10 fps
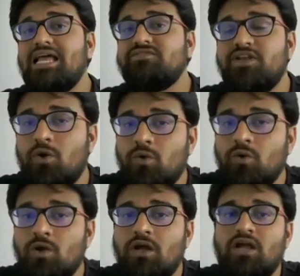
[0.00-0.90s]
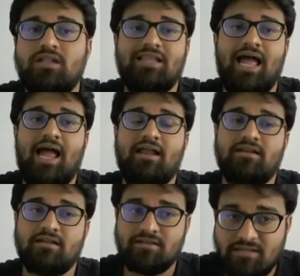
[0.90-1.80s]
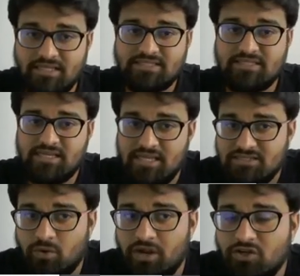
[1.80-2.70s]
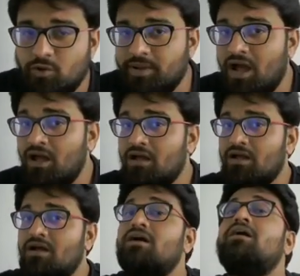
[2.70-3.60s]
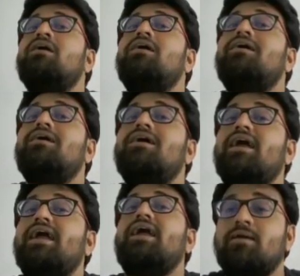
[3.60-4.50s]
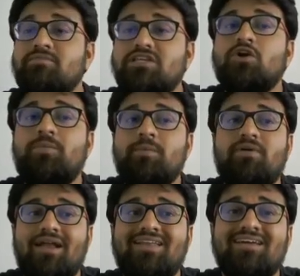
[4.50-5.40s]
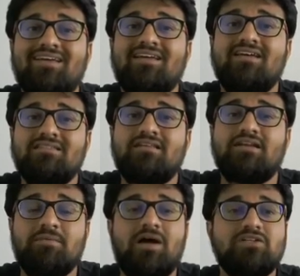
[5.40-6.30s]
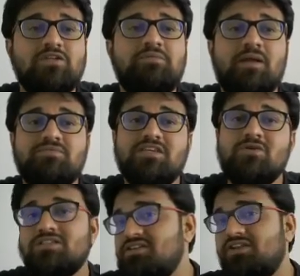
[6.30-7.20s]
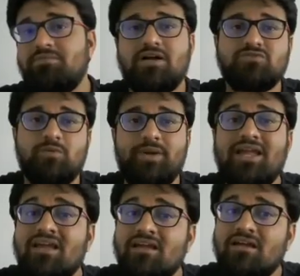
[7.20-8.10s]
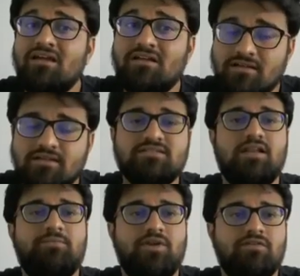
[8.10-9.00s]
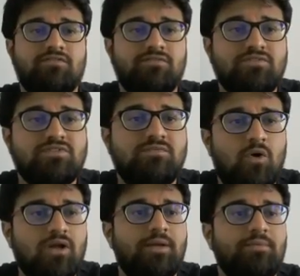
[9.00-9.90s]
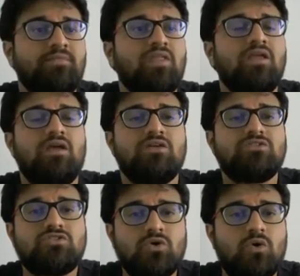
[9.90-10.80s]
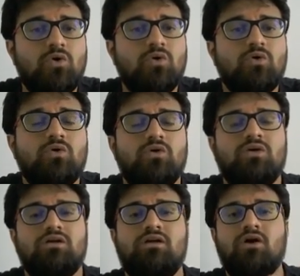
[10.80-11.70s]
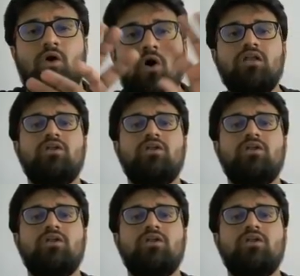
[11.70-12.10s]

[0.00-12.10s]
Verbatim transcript: as we know that this is going to be a M C Q paper, right? thirty marks will be M C Q and seventy marks will be descriptive. Okay, so all